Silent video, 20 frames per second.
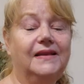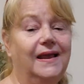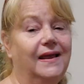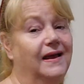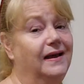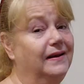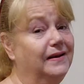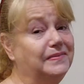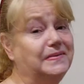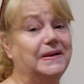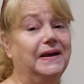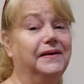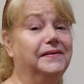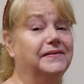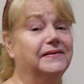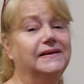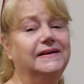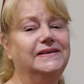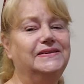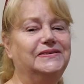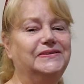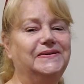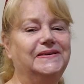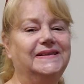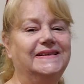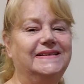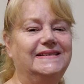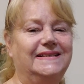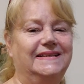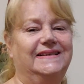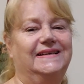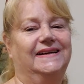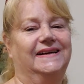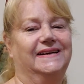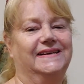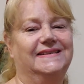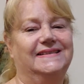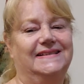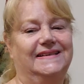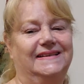And I'm currently doing the tea
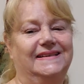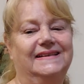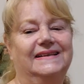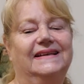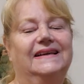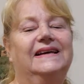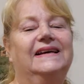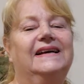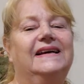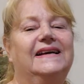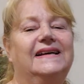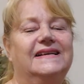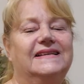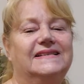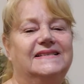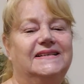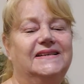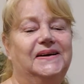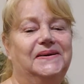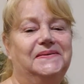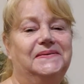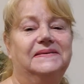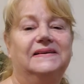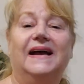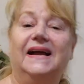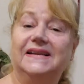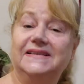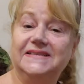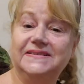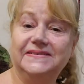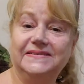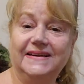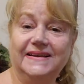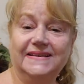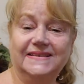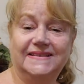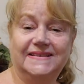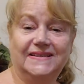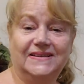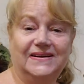cozy. So until
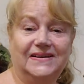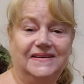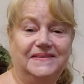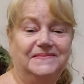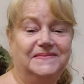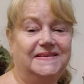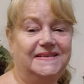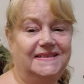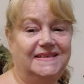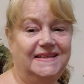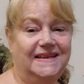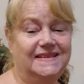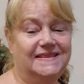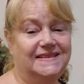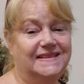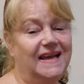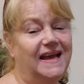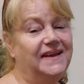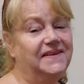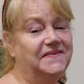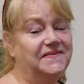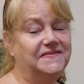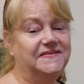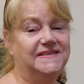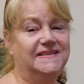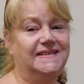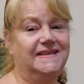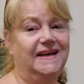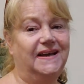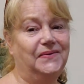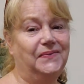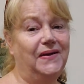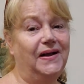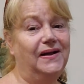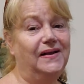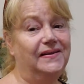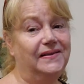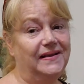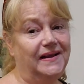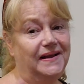next time, stay safe, stay
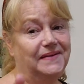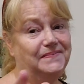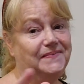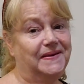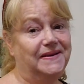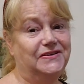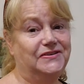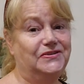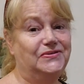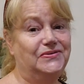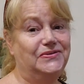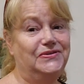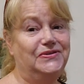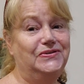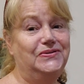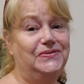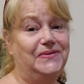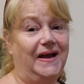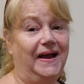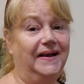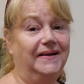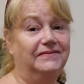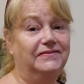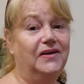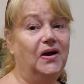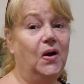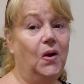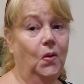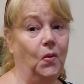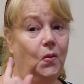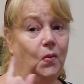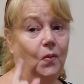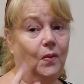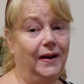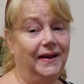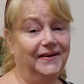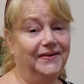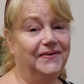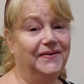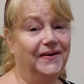well, and make sure you have
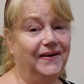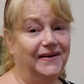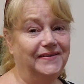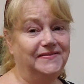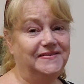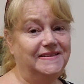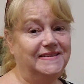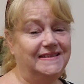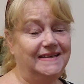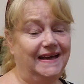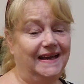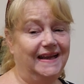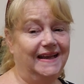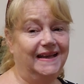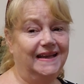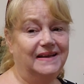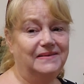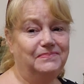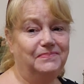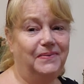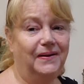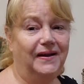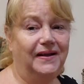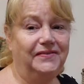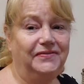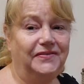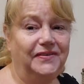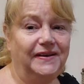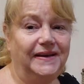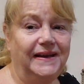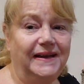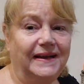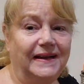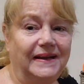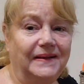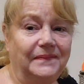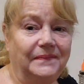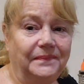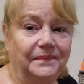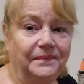one crafty day. Bye for
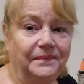now.